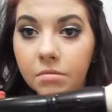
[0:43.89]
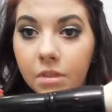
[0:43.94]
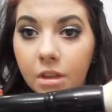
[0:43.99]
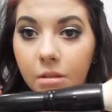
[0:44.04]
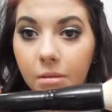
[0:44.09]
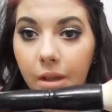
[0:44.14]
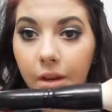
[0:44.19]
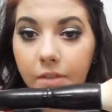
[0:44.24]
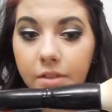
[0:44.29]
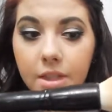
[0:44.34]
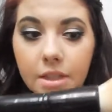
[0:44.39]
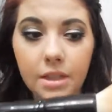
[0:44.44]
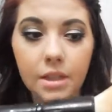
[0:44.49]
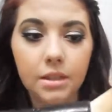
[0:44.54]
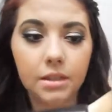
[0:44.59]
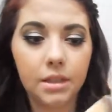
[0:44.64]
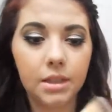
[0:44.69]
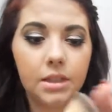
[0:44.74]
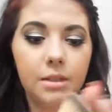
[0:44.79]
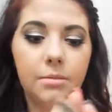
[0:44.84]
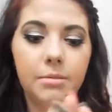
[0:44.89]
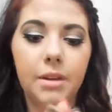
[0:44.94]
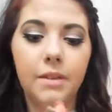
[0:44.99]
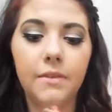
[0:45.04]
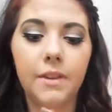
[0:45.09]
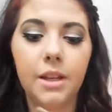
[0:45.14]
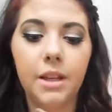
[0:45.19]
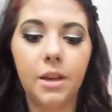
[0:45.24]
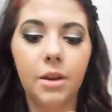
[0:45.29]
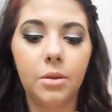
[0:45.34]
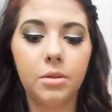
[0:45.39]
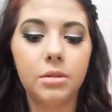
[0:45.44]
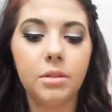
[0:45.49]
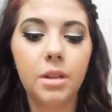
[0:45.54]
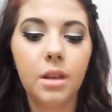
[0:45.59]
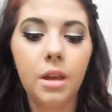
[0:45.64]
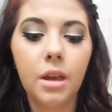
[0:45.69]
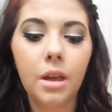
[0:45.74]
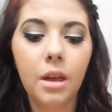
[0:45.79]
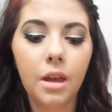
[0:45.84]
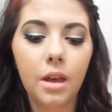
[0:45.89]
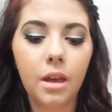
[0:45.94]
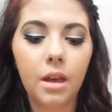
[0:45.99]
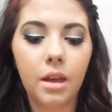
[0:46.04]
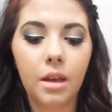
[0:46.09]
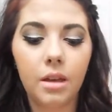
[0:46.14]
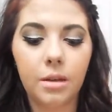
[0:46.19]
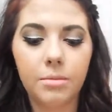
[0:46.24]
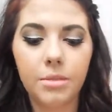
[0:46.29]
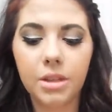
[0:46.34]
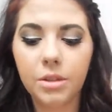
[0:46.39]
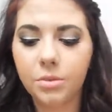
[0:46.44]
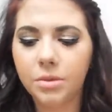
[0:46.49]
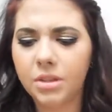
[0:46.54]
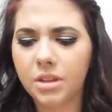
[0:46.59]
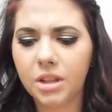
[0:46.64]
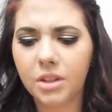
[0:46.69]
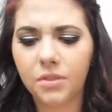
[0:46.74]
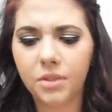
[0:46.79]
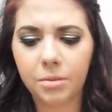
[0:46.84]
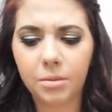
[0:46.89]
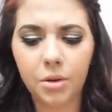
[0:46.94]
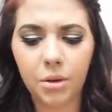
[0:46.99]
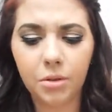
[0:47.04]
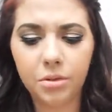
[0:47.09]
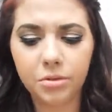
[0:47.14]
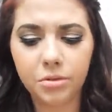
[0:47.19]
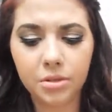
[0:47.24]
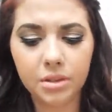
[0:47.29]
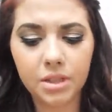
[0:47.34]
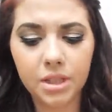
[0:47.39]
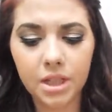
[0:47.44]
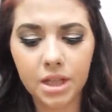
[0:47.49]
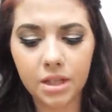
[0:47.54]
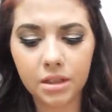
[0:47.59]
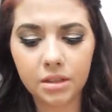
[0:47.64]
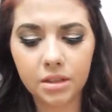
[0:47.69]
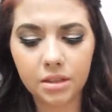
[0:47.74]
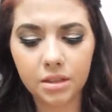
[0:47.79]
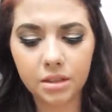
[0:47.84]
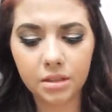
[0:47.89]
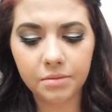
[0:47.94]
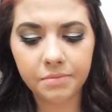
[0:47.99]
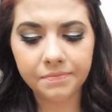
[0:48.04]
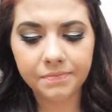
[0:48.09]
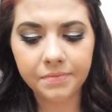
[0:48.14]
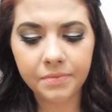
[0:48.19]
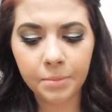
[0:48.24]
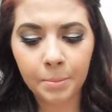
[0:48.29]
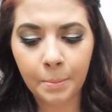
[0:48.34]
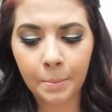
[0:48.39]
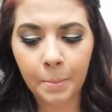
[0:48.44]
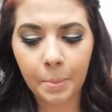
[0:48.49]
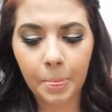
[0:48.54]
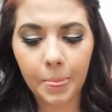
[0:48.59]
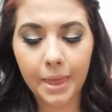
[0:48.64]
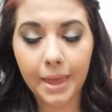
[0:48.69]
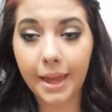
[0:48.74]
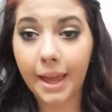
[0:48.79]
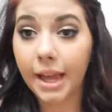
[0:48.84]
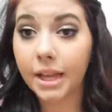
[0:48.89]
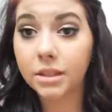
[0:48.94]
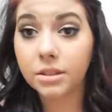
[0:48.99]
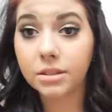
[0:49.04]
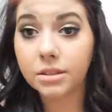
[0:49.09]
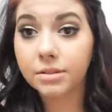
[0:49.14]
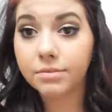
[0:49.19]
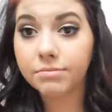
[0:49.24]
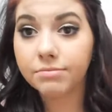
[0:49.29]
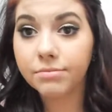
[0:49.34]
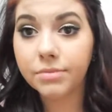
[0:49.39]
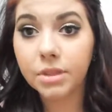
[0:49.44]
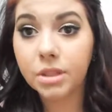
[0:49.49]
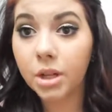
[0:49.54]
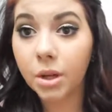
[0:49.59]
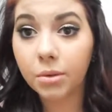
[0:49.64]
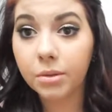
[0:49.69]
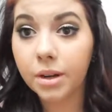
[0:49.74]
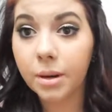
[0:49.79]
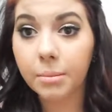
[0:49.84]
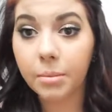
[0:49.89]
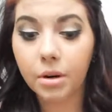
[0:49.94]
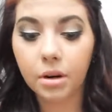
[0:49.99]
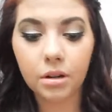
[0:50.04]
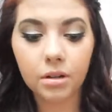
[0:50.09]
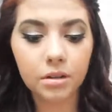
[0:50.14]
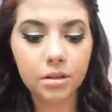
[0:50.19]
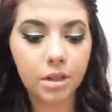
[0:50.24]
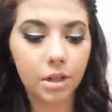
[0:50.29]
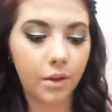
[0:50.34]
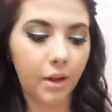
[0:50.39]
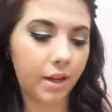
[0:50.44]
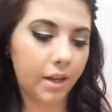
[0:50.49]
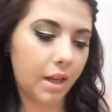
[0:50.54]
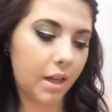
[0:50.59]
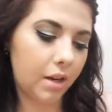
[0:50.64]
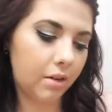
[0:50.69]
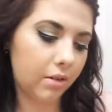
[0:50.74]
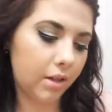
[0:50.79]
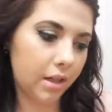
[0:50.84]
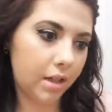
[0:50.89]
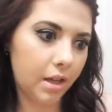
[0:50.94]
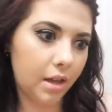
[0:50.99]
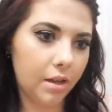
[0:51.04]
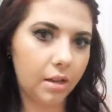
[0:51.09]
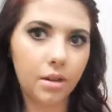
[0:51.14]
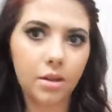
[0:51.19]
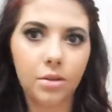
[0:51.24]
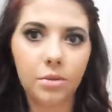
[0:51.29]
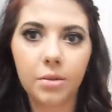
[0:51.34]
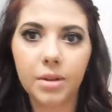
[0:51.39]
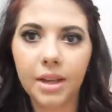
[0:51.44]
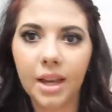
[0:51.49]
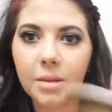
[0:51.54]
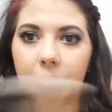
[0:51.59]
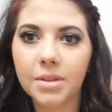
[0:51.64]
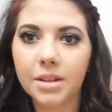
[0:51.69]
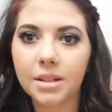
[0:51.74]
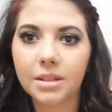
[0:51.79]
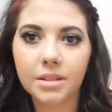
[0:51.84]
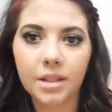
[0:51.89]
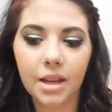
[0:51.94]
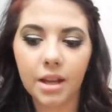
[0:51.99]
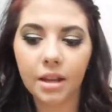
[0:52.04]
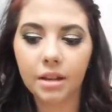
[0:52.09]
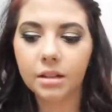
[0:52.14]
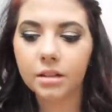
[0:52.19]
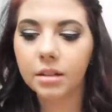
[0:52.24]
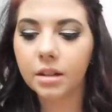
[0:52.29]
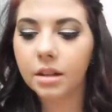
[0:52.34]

You might have seen this in some of my videos. This one is from Coastal Scents. It has no number, so I can't really tell you. It came in a set.